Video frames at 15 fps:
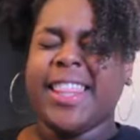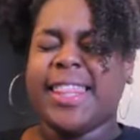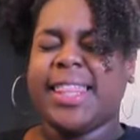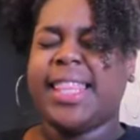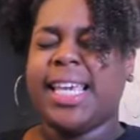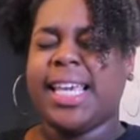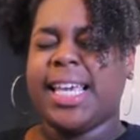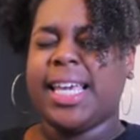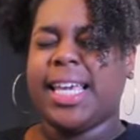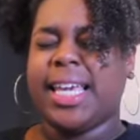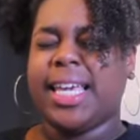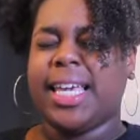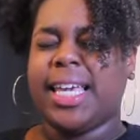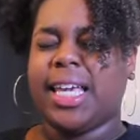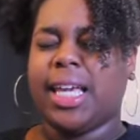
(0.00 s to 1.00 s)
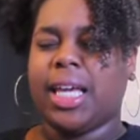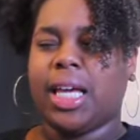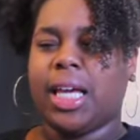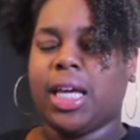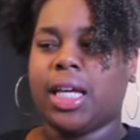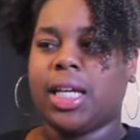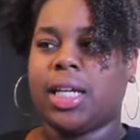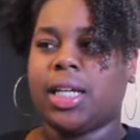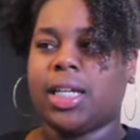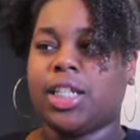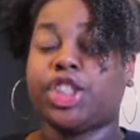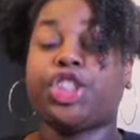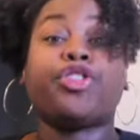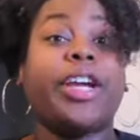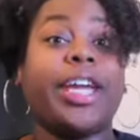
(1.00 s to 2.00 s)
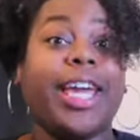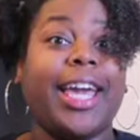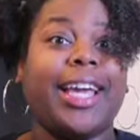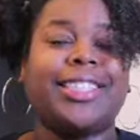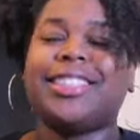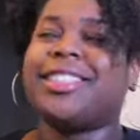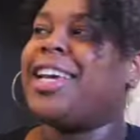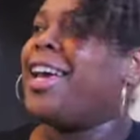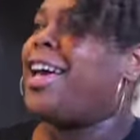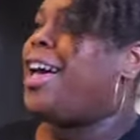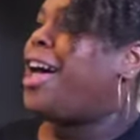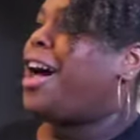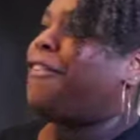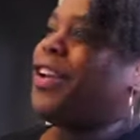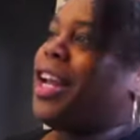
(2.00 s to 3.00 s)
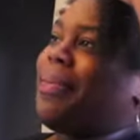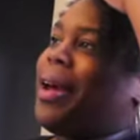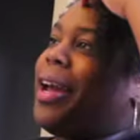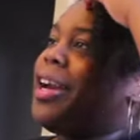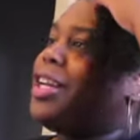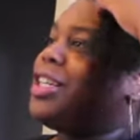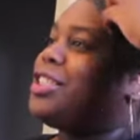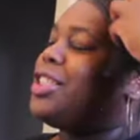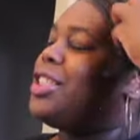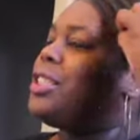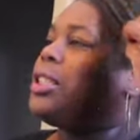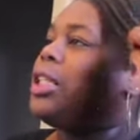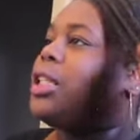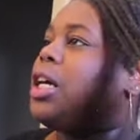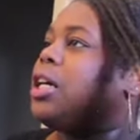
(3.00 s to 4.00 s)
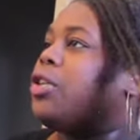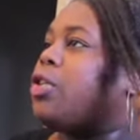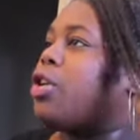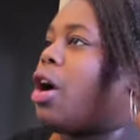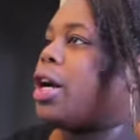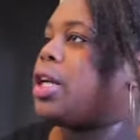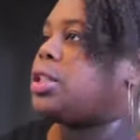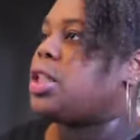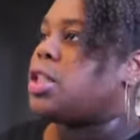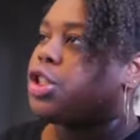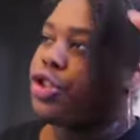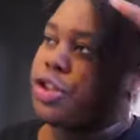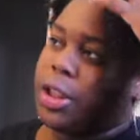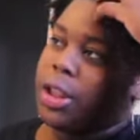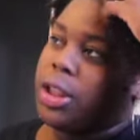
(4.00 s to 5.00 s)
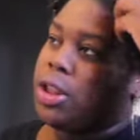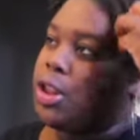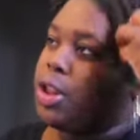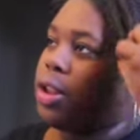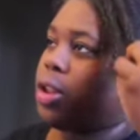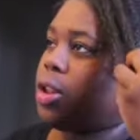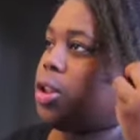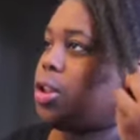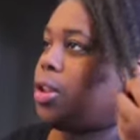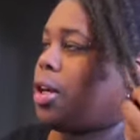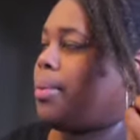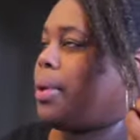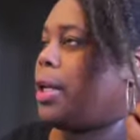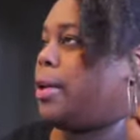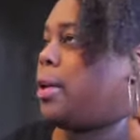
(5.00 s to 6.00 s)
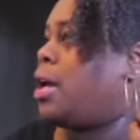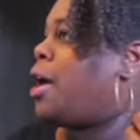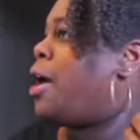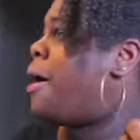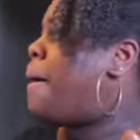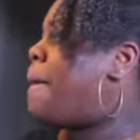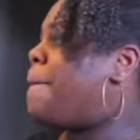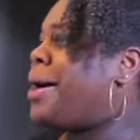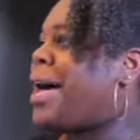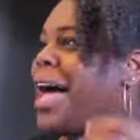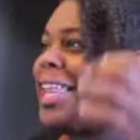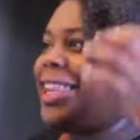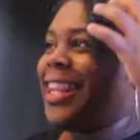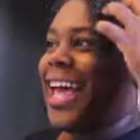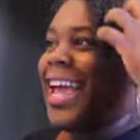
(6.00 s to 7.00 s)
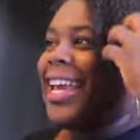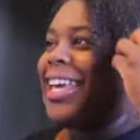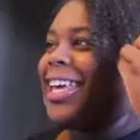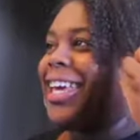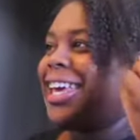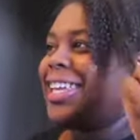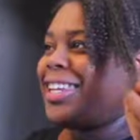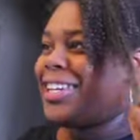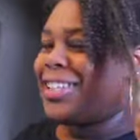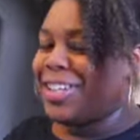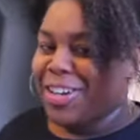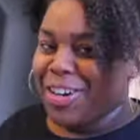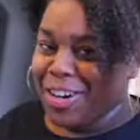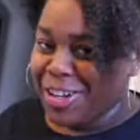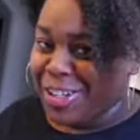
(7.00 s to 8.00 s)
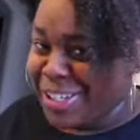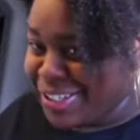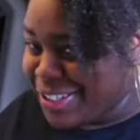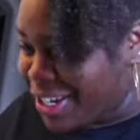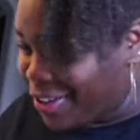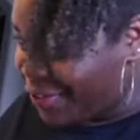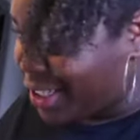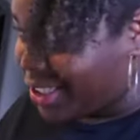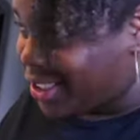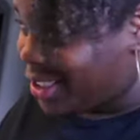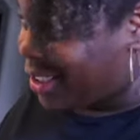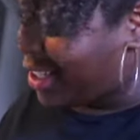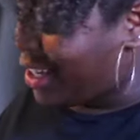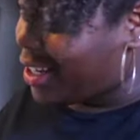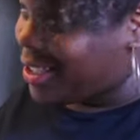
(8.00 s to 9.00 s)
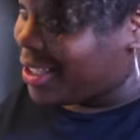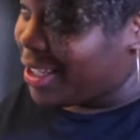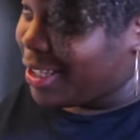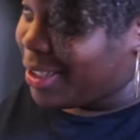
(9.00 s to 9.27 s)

the shrinkage. I feel like my hair gets, see look, you can already see the shrinkage coming in. But I like it. Look at the curl. Look at the definition. Can y'all see